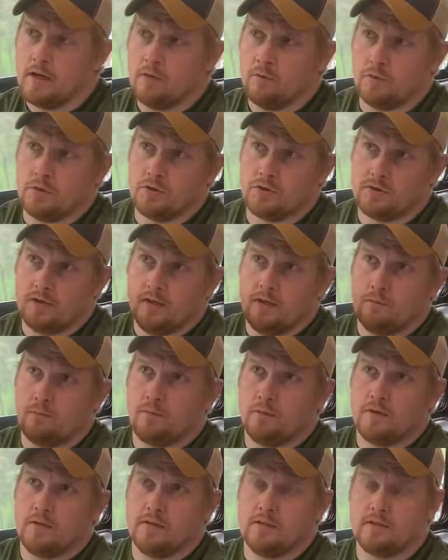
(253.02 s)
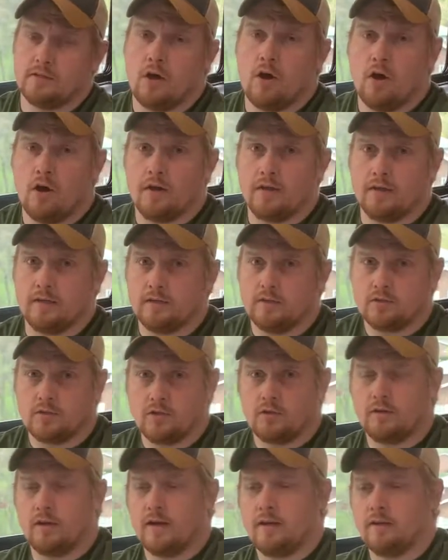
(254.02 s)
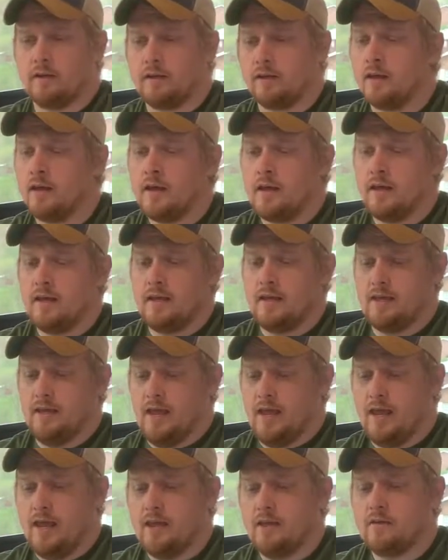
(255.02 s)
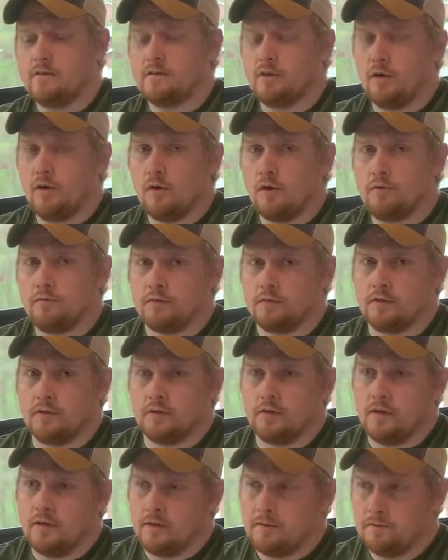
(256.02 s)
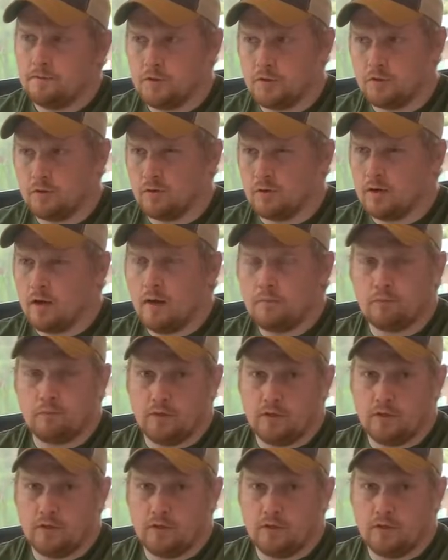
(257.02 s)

When you set up one of these awnings correctly, it hangs over, you know, a couple